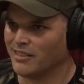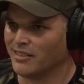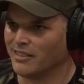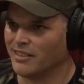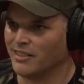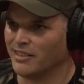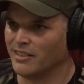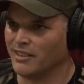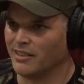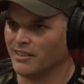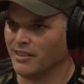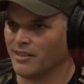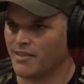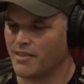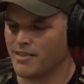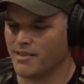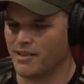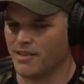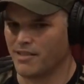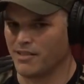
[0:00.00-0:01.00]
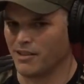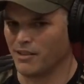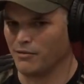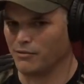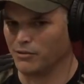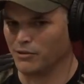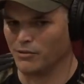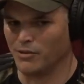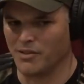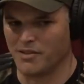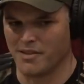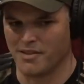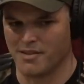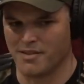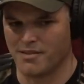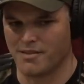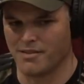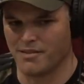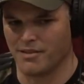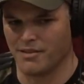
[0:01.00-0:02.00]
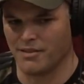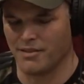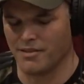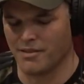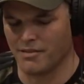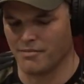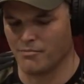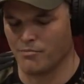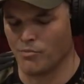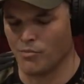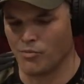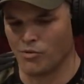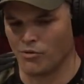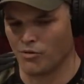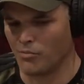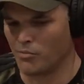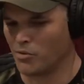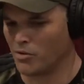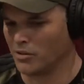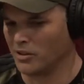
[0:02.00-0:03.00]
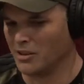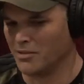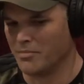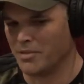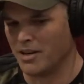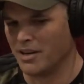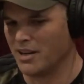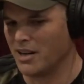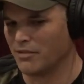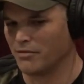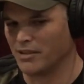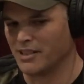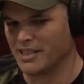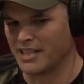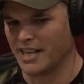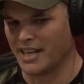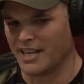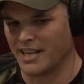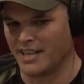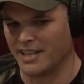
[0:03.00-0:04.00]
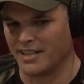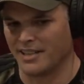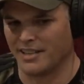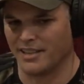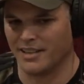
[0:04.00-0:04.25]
Its influence is more and more limited every day.